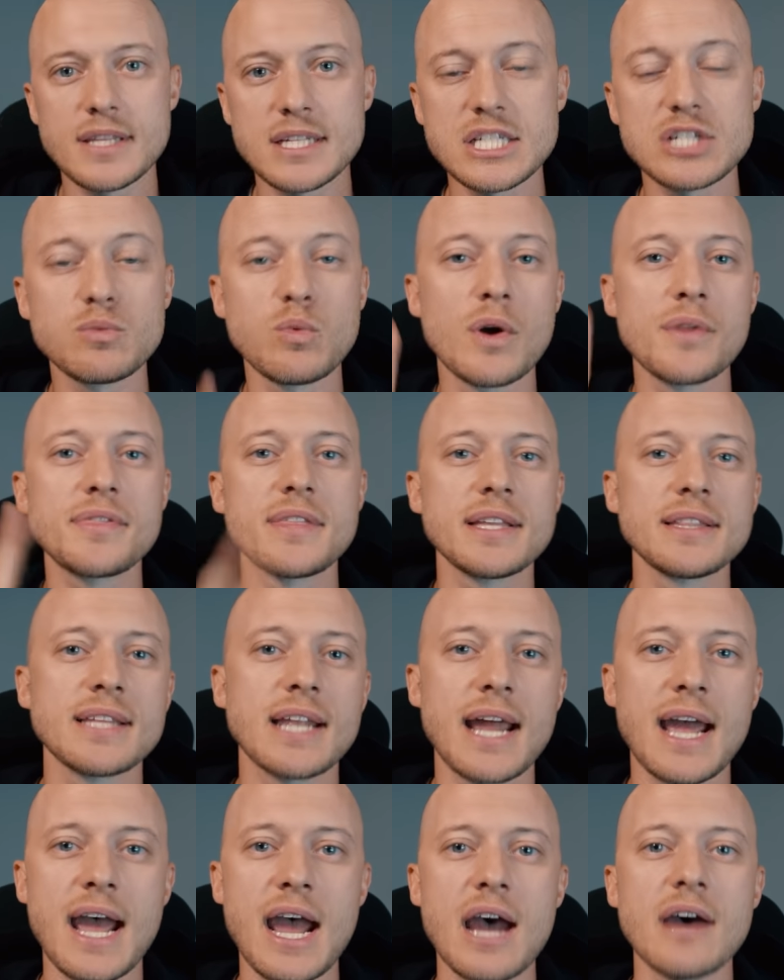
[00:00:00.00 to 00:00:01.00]
This is one thing
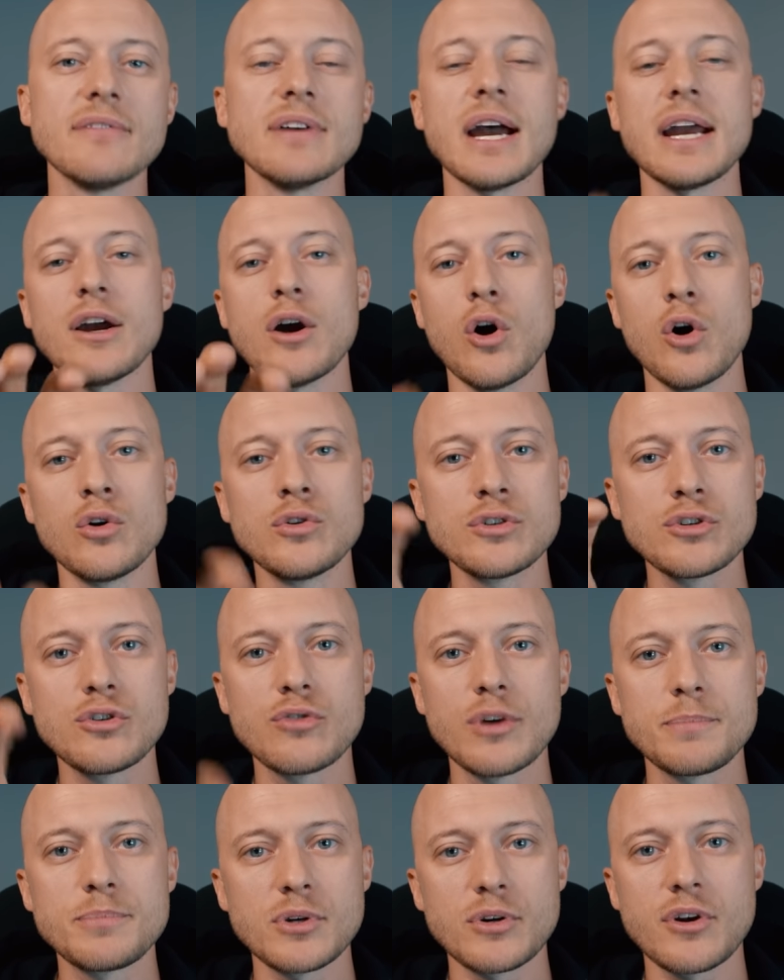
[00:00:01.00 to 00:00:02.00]
that I have. I own
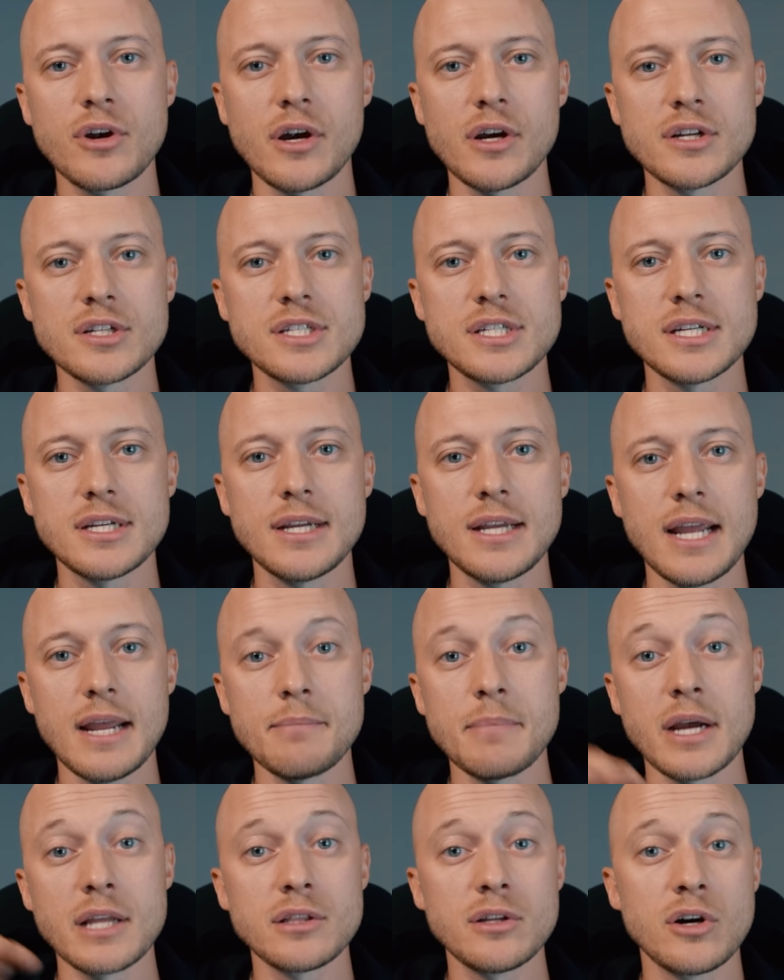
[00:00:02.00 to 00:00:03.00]
cryptocurrency in
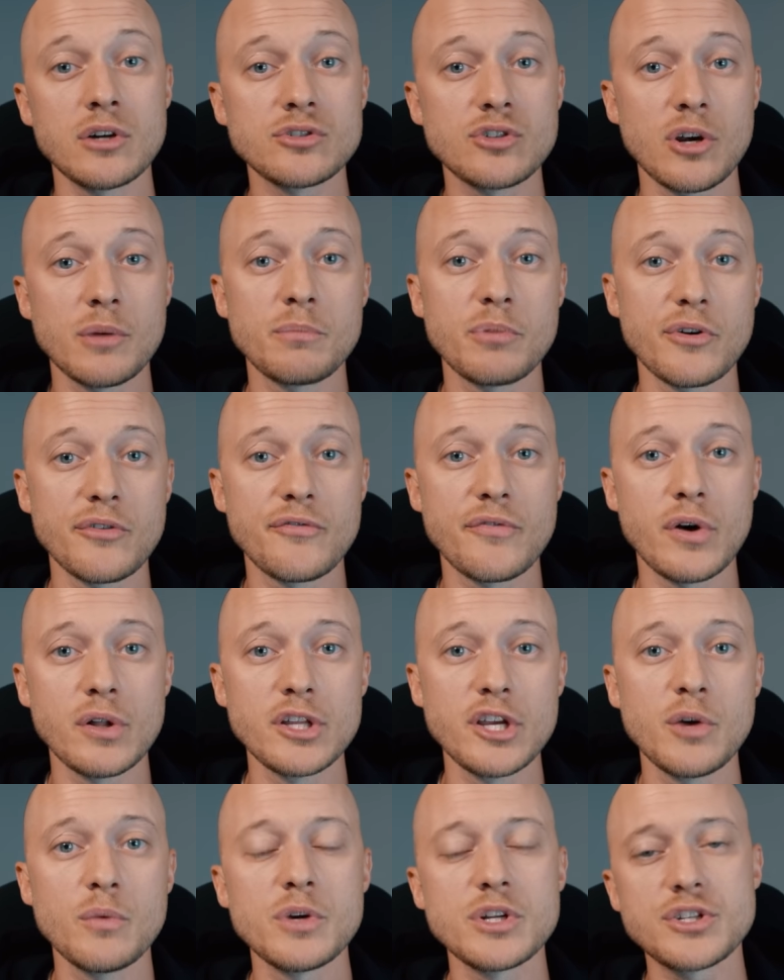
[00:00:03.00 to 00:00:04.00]
my long-term
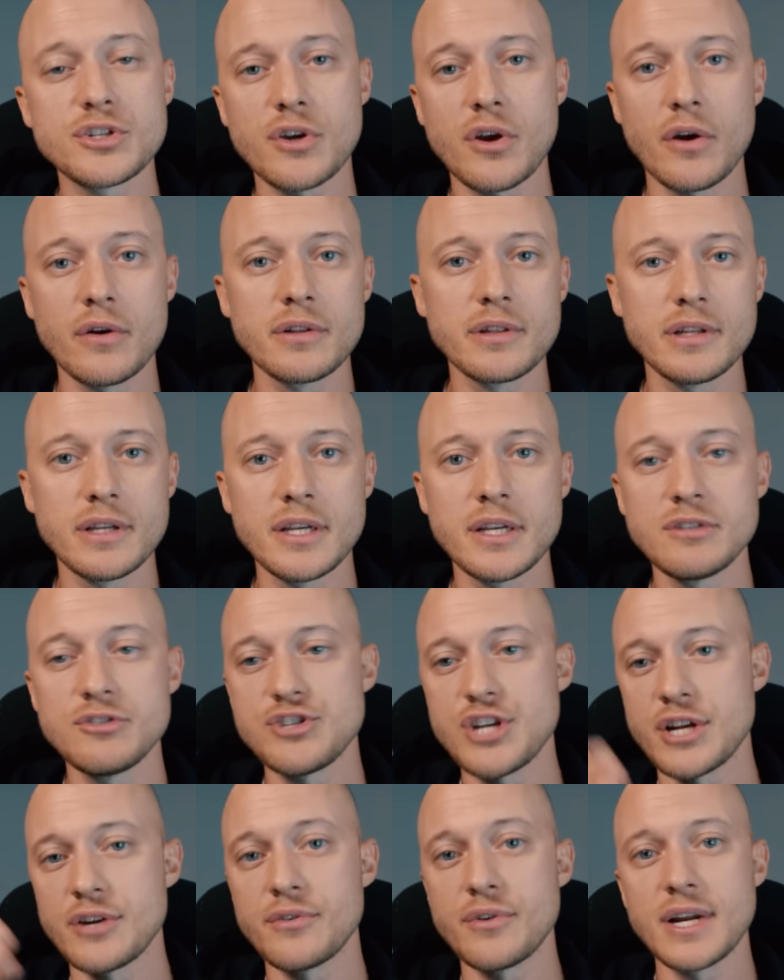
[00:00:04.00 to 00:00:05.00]
portfolio, which currently
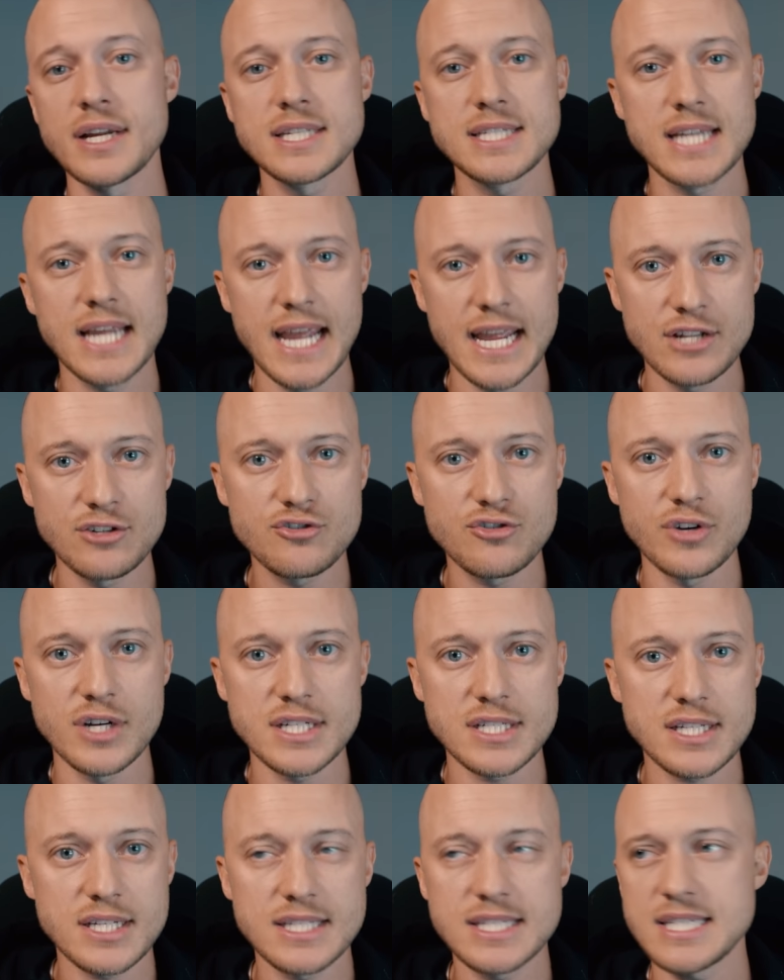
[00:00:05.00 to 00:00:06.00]
generates
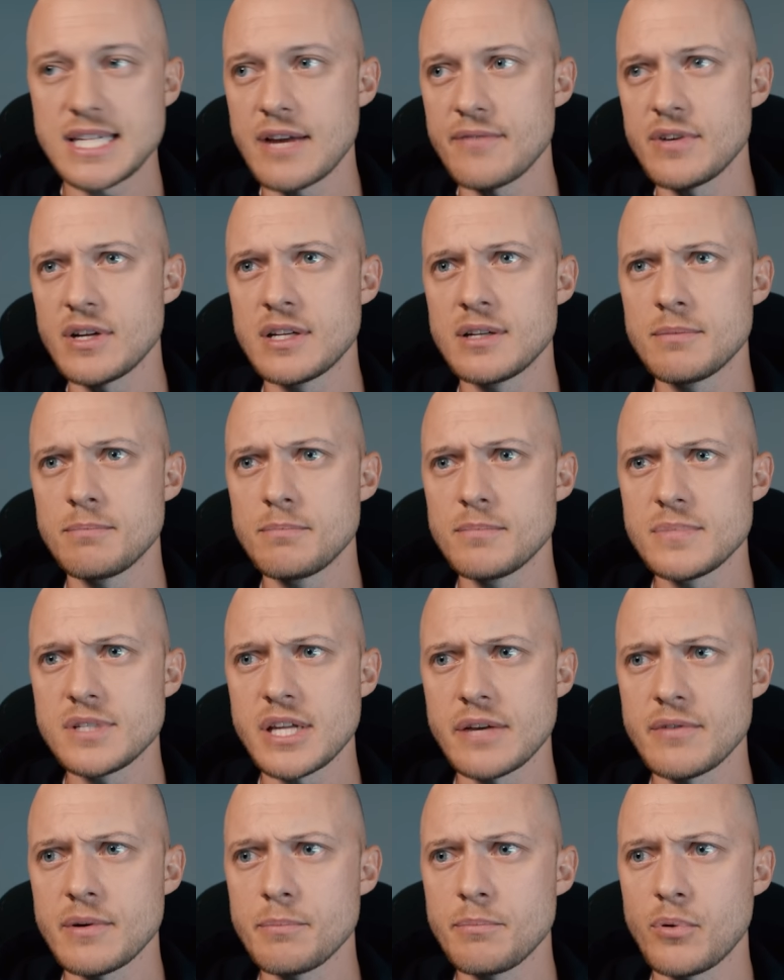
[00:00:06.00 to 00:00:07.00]
interest,
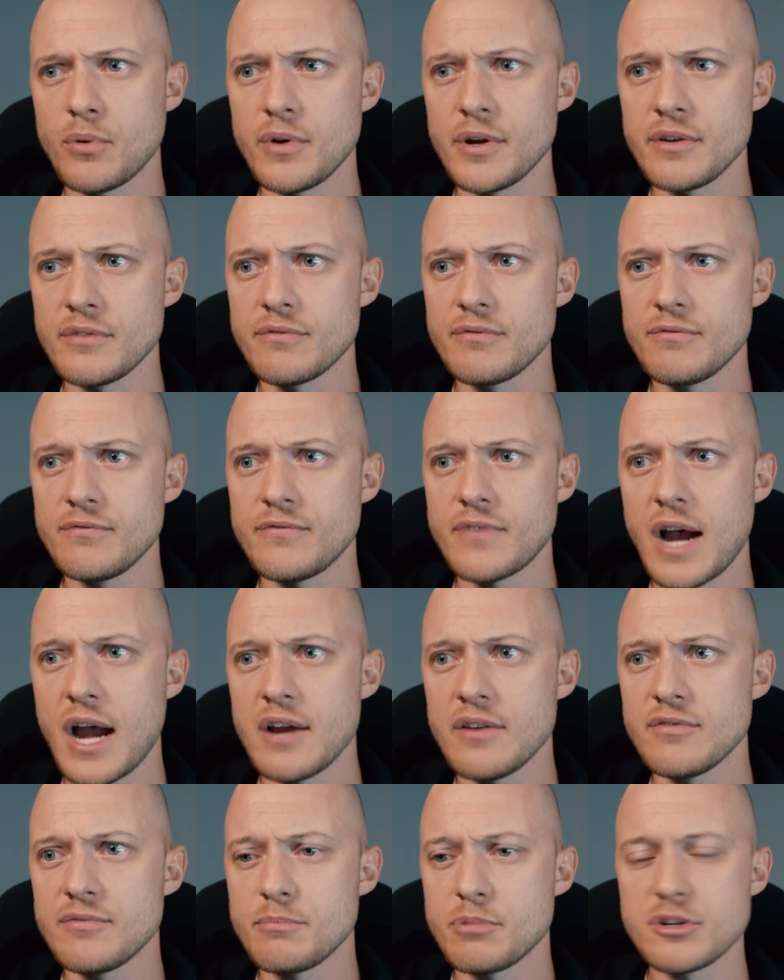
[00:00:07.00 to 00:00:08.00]

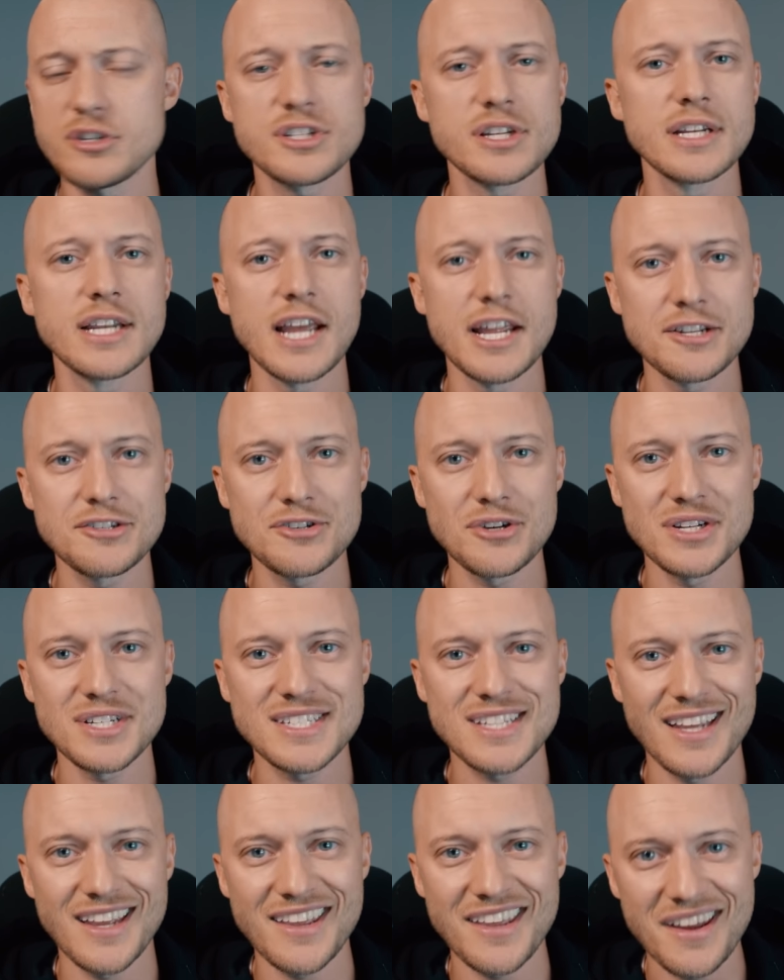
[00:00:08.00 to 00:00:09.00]
7.5%
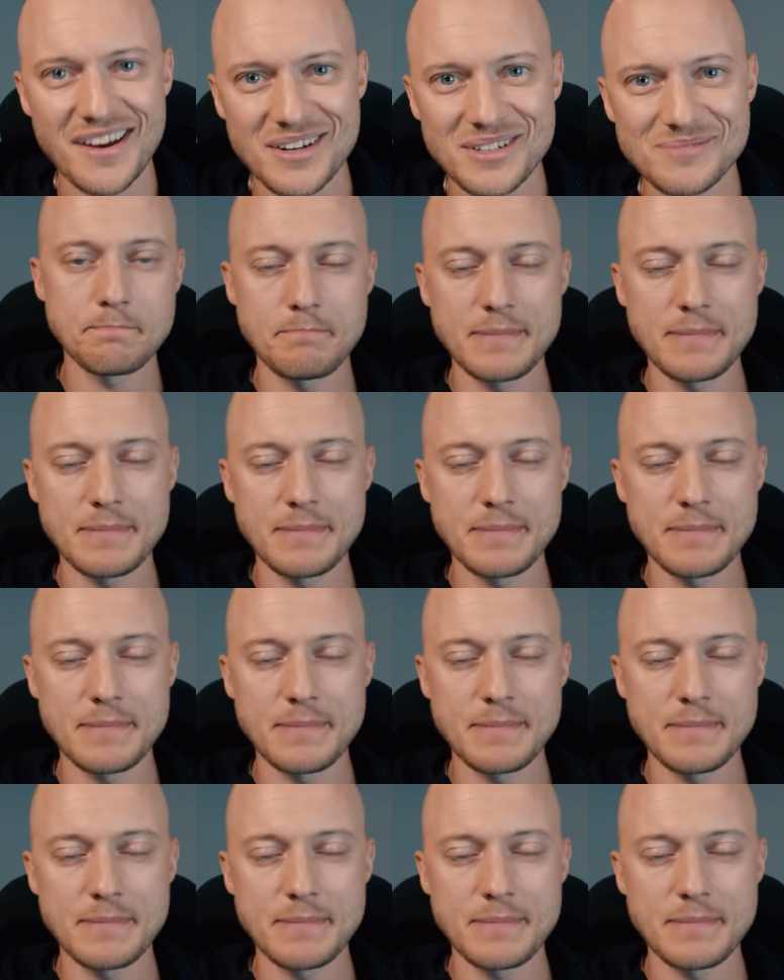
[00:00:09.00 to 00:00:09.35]
interest a year.